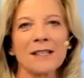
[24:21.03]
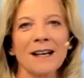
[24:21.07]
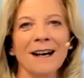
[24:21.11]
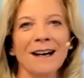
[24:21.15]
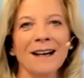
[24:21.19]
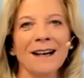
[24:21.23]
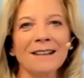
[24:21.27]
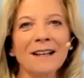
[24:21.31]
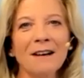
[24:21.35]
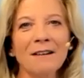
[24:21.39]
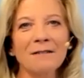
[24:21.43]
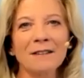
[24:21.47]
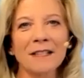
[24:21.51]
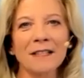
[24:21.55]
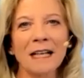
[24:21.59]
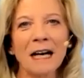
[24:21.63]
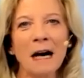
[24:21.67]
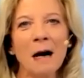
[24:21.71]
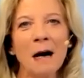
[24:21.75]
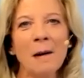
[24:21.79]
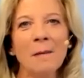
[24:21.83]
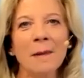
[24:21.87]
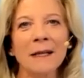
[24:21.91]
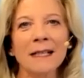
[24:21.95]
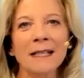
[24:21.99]
I love to
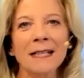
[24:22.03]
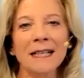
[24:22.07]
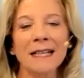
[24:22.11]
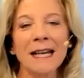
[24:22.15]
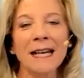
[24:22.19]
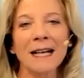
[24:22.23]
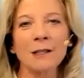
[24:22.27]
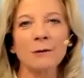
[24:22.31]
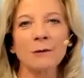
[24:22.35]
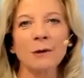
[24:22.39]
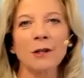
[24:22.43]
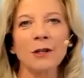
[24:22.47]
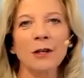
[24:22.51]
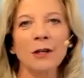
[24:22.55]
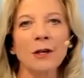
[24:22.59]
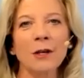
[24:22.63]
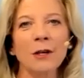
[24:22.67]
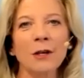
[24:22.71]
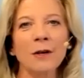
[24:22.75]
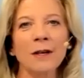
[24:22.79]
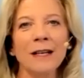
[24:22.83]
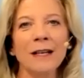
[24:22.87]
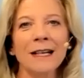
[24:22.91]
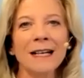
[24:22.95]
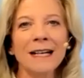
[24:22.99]
come and connect with
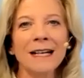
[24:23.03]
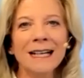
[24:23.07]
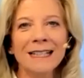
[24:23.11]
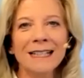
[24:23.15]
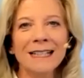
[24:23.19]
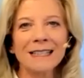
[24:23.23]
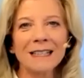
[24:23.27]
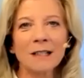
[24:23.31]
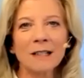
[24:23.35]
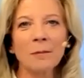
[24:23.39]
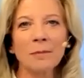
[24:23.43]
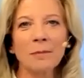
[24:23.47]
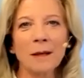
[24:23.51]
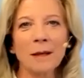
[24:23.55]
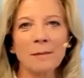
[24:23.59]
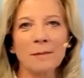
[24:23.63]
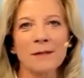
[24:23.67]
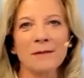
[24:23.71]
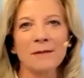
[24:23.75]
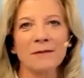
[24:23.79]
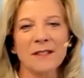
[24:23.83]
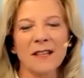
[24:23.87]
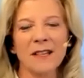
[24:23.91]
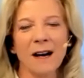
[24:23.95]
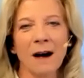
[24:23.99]
you in little
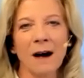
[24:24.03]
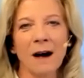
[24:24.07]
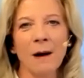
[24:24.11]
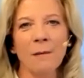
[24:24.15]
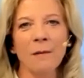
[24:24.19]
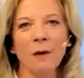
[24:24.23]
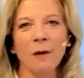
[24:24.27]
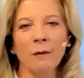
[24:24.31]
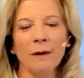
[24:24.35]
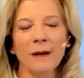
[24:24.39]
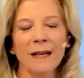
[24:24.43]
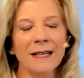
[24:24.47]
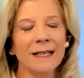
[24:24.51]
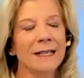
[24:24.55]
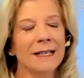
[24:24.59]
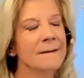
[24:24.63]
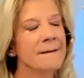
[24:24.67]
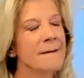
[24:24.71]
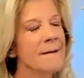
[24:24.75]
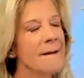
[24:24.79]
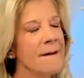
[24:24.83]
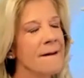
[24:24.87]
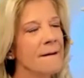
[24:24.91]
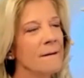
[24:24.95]
blips of time where we can